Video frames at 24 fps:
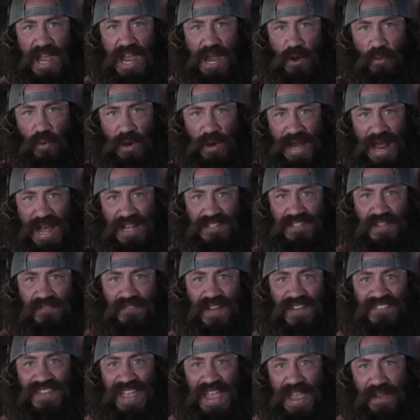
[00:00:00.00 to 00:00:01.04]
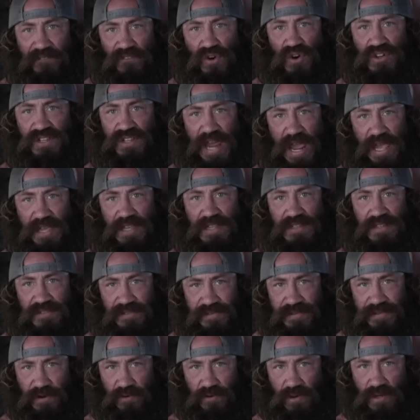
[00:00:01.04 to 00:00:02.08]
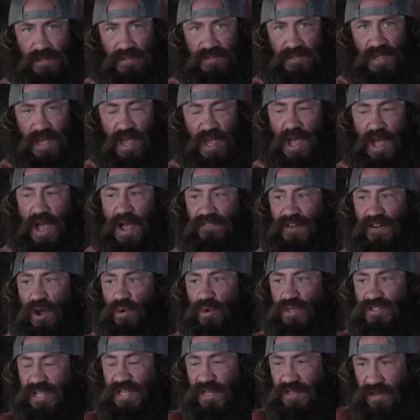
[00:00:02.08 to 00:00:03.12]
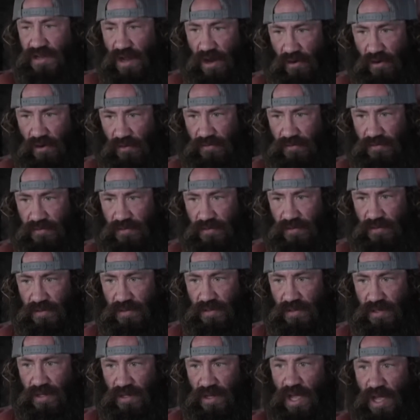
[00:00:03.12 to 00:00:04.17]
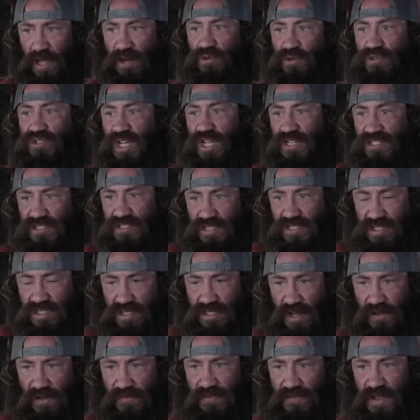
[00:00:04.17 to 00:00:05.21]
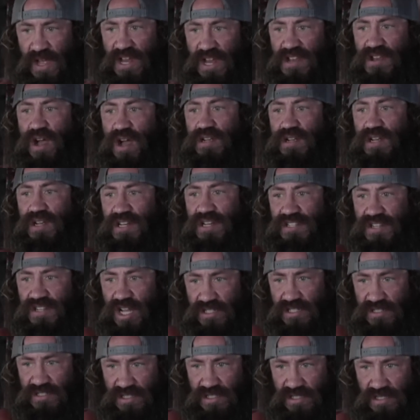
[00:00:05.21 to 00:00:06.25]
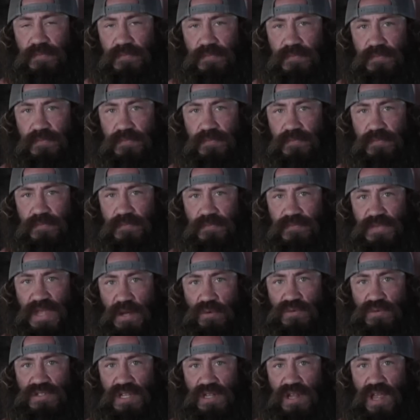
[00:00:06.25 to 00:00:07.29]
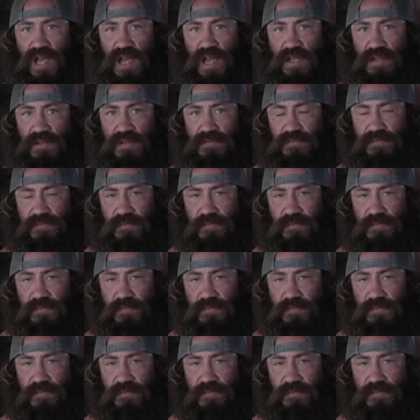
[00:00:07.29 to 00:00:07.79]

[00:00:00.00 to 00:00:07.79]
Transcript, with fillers: And when asked if I've ever taken steroids, I've always said no. I don't touch this stuff. Not gonna touch this. That was a lie.